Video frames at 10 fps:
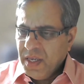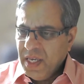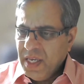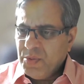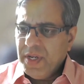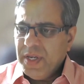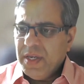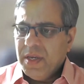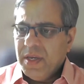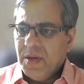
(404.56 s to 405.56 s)

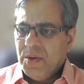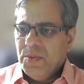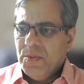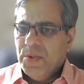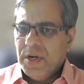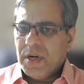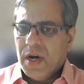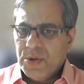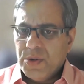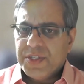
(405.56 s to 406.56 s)
equally, work
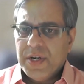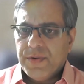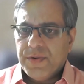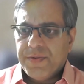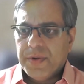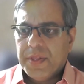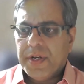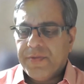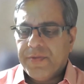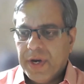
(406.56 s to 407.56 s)
outside of the
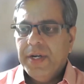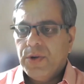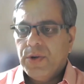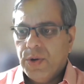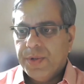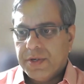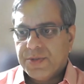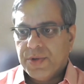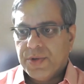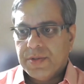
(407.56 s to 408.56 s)
defined COVID
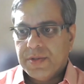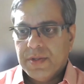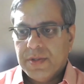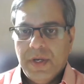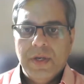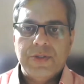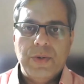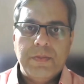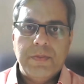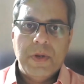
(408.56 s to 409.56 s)
response.
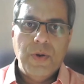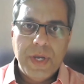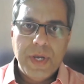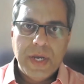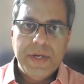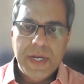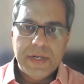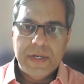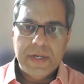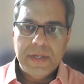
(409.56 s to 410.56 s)
So looking at
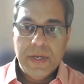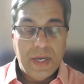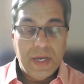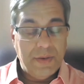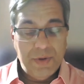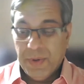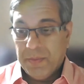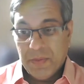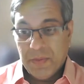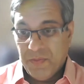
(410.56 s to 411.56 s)
data, and
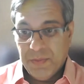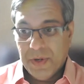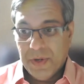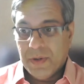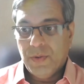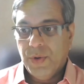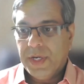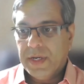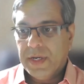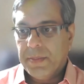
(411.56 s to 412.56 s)
we've been doing
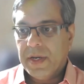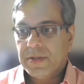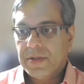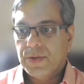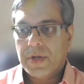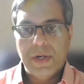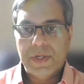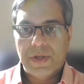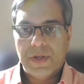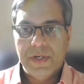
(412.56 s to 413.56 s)
data packs on
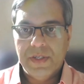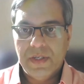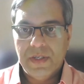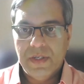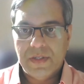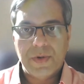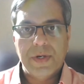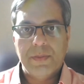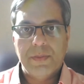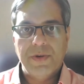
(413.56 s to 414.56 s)
cardiovascular disease for a
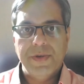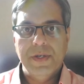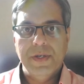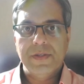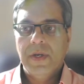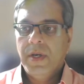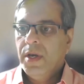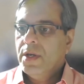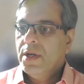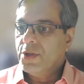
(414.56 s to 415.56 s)
number of years.
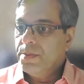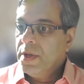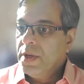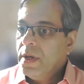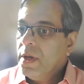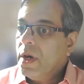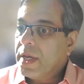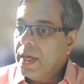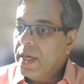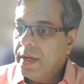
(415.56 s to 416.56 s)
So
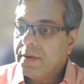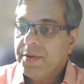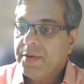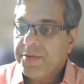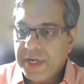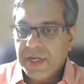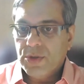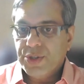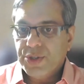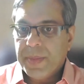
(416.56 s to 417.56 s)
again,
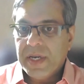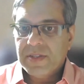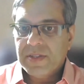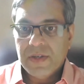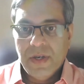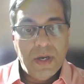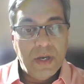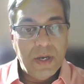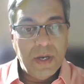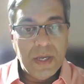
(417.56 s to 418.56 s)
refreshing those packs.
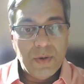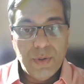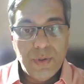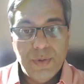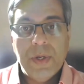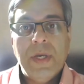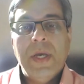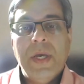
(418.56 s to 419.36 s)
And although